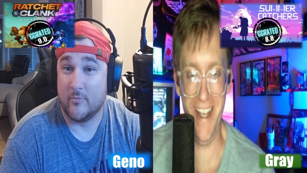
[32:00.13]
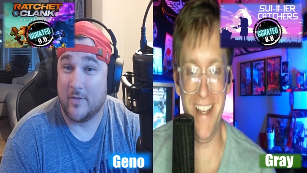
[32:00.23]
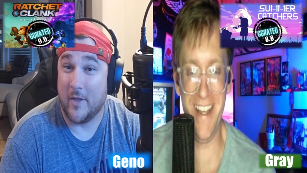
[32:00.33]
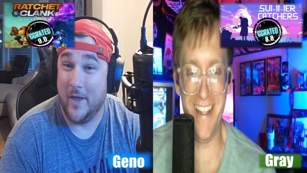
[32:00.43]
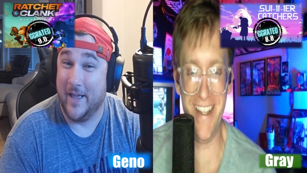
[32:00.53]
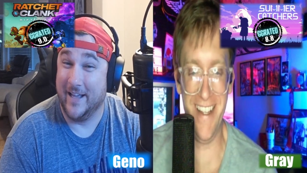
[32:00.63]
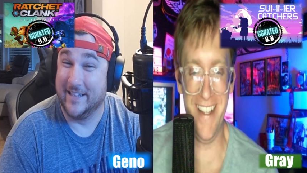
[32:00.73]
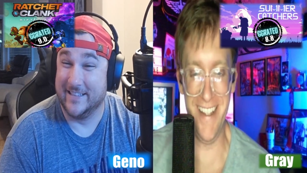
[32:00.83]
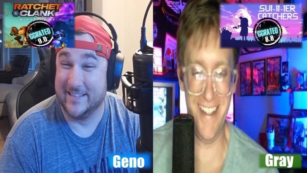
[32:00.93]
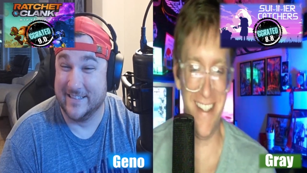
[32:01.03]

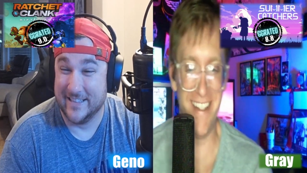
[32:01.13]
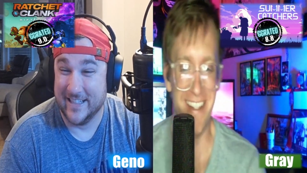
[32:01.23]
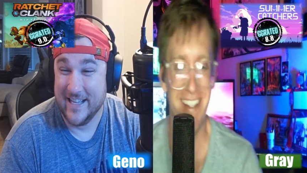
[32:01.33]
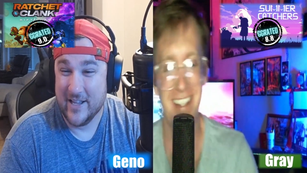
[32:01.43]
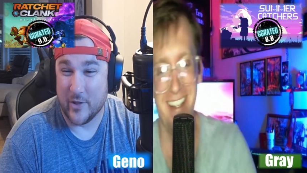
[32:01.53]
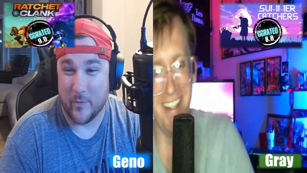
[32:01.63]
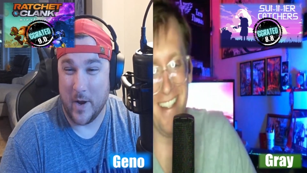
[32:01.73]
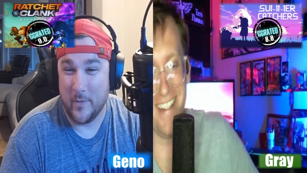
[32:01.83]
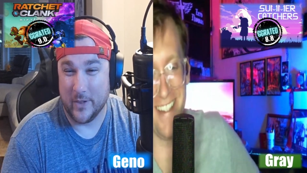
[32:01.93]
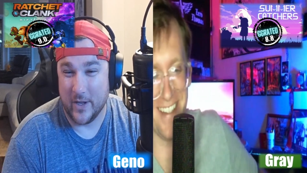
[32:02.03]
Speaker 1: the
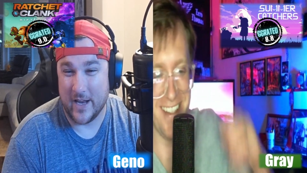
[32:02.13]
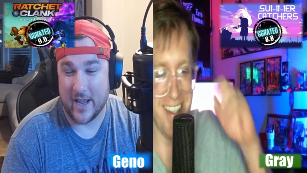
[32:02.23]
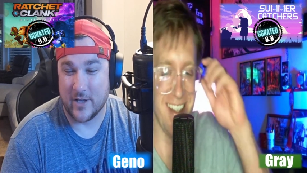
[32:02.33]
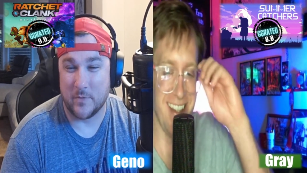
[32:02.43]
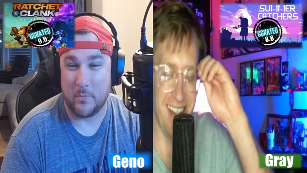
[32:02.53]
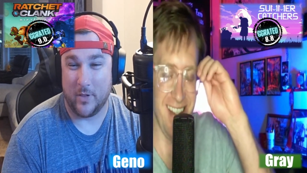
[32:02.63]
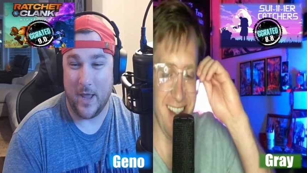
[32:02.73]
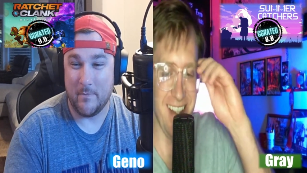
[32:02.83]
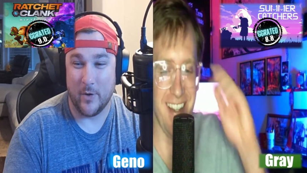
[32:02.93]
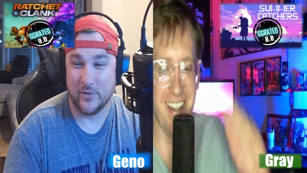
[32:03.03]
way we're looking at, because we
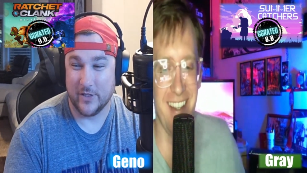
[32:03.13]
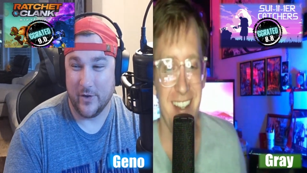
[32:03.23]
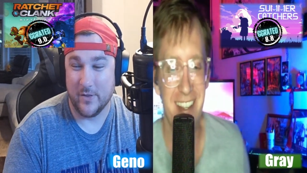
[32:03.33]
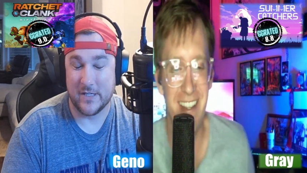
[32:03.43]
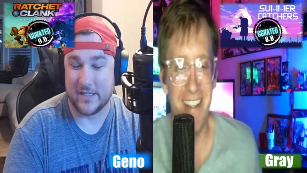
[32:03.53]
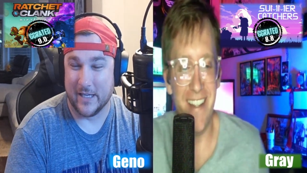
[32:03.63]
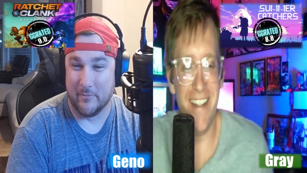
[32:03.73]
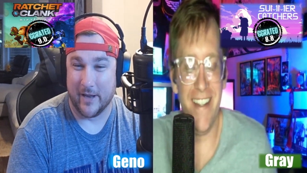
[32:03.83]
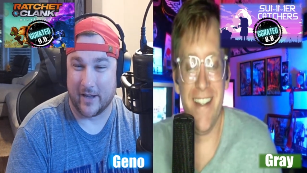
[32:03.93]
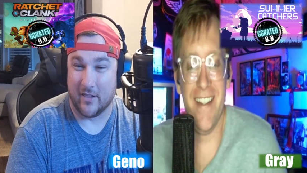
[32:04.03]
play mostly on the
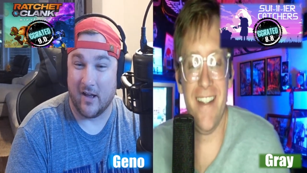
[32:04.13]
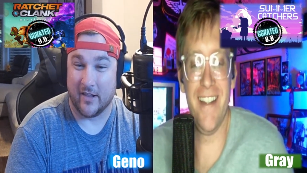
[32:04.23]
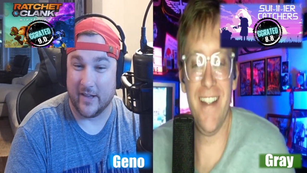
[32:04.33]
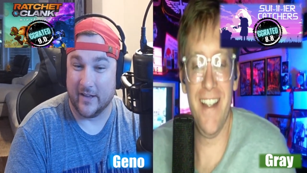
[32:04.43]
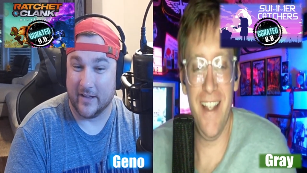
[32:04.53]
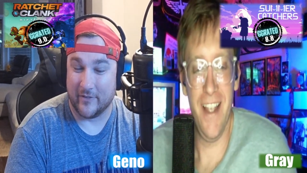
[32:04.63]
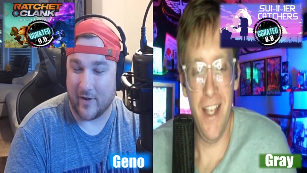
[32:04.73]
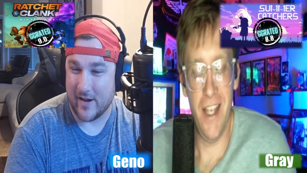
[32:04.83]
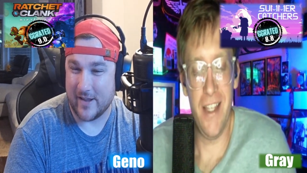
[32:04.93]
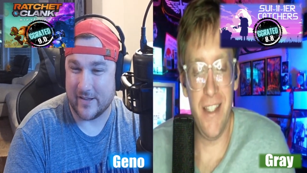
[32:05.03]
Steam Deck a lot lately,
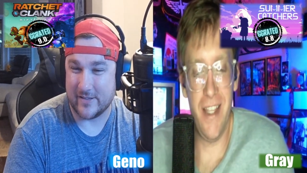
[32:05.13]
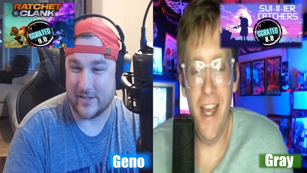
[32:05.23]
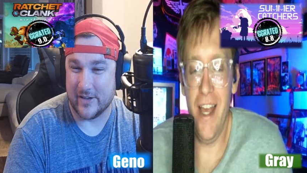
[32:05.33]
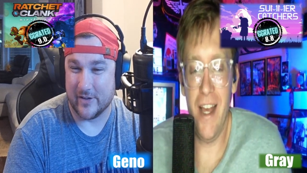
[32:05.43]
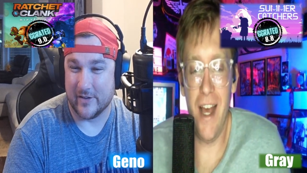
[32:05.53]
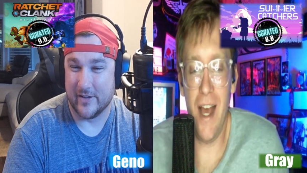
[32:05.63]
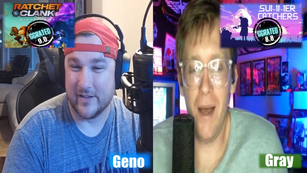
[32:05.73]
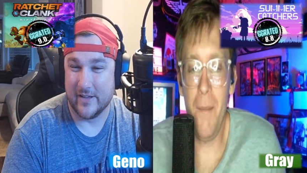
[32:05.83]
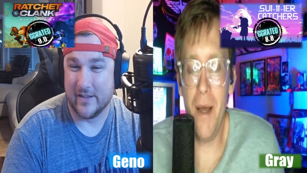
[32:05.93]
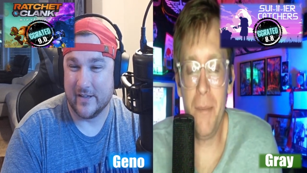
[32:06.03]
right? So. Yeah,
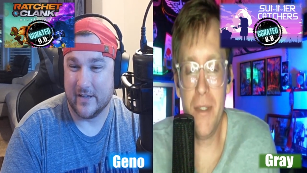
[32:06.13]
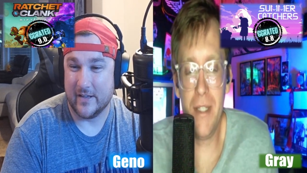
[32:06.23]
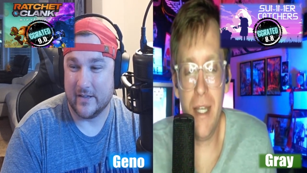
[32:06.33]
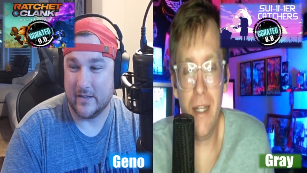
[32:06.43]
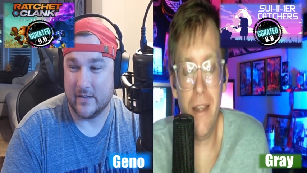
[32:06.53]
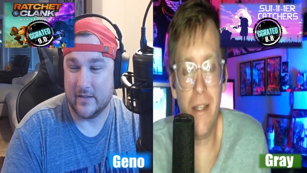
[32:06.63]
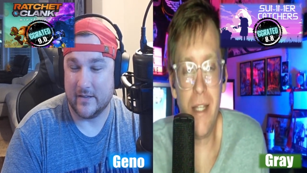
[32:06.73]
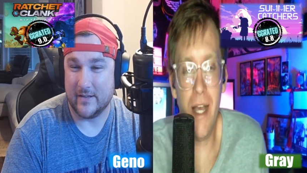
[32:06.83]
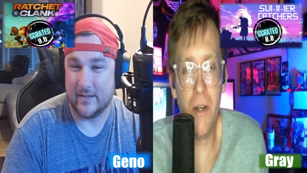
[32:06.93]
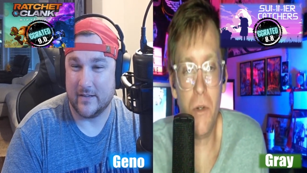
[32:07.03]
Speaker 2: I might put that in
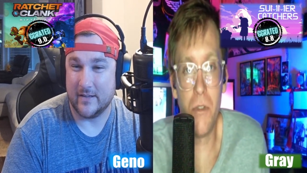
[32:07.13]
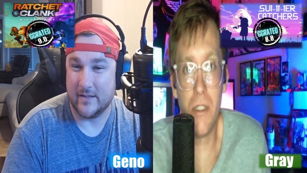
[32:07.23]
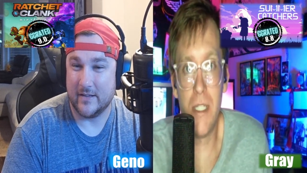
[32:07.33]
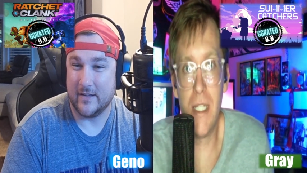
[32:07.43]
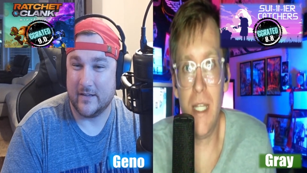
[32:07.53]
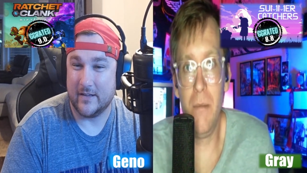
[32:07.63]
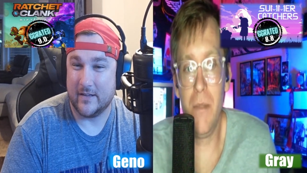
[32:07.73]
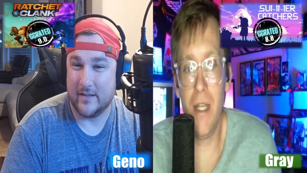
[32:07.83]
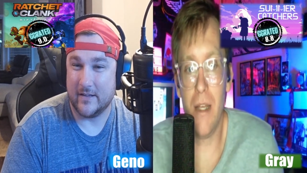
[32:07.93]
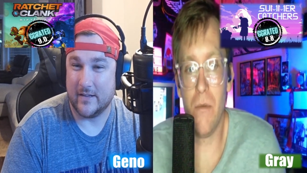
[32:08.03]
the title:
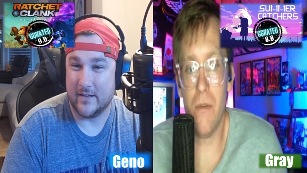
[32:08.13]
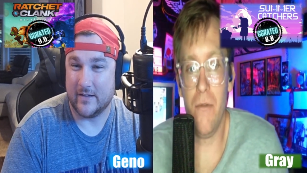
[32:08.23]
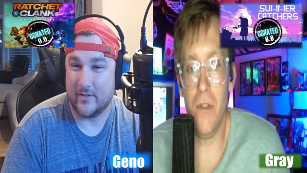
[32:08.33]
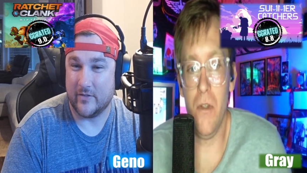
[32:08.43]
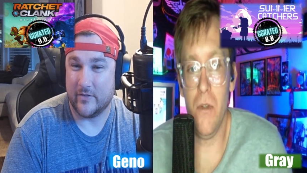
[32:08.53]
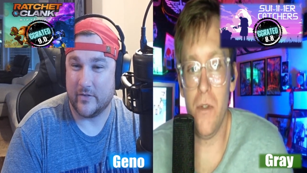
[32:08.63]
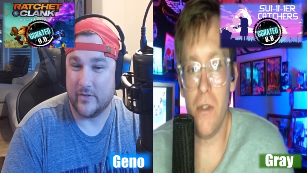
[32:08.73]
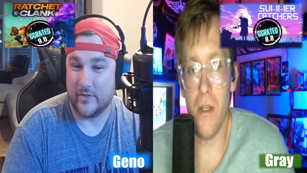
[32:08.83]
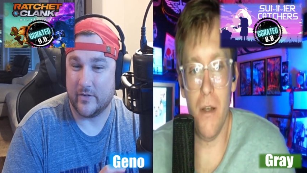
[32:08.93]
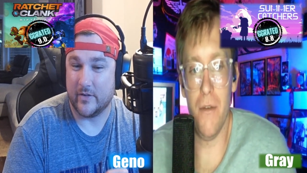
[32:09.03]
Steam Deck
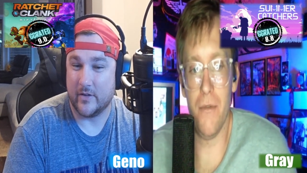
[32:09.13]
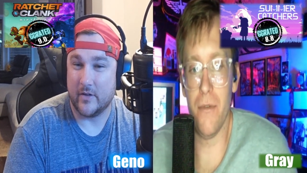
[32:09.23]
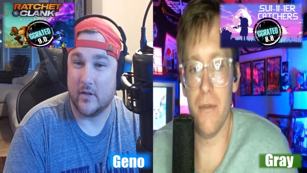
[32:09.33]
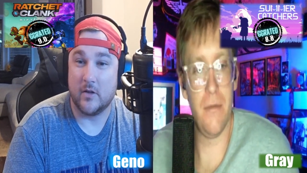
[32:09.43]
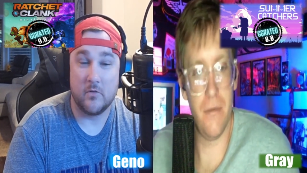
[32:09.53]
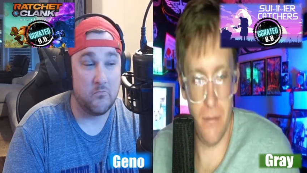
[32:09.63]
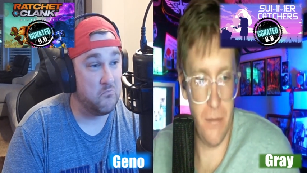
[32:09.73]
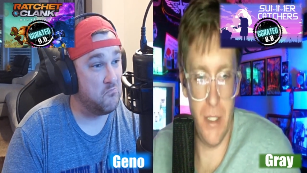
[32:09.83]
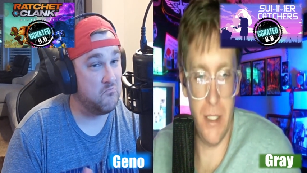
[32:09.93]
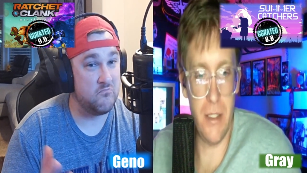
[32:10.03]
reviews of
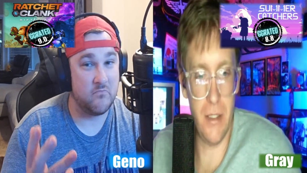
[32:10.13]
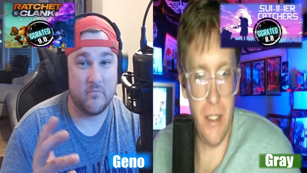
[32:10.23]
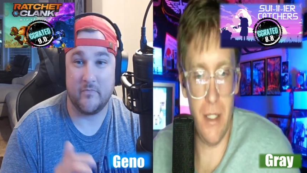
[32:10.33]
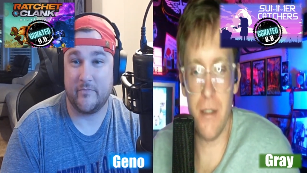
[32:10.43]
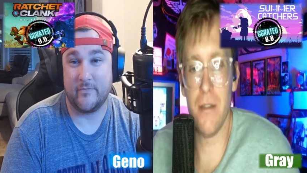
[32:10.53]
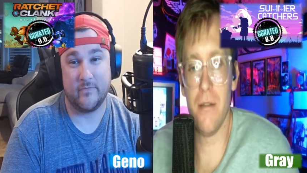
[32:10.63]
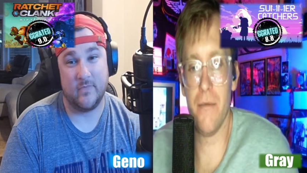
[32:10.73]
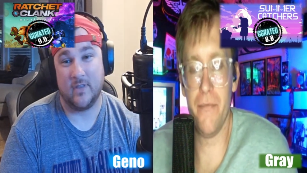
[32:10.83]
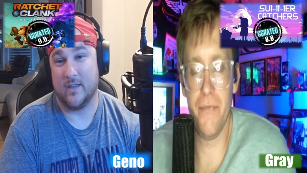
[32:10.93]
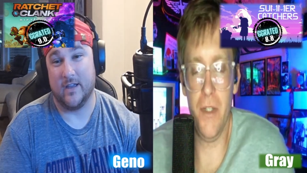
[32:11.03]
this and this.
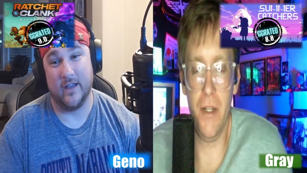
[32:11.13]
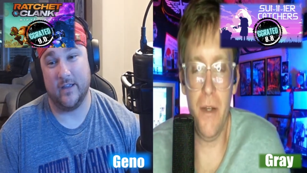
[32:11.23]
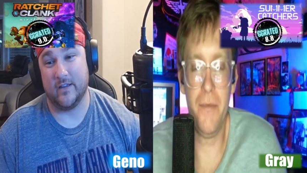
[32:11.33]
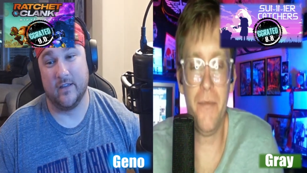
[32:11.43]
Speaker 1: Hey, you